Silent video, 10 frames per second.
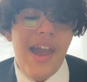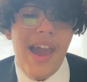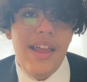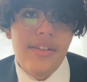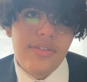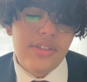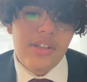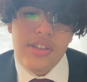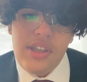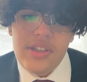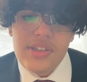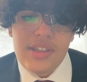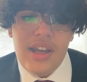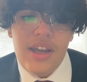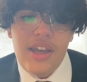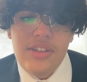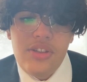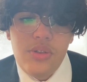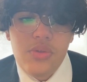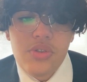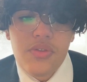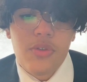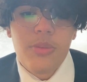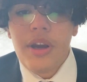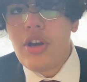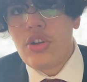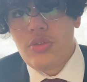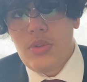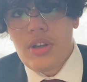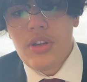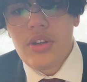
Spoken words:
and the techniques that I had used for my artwork.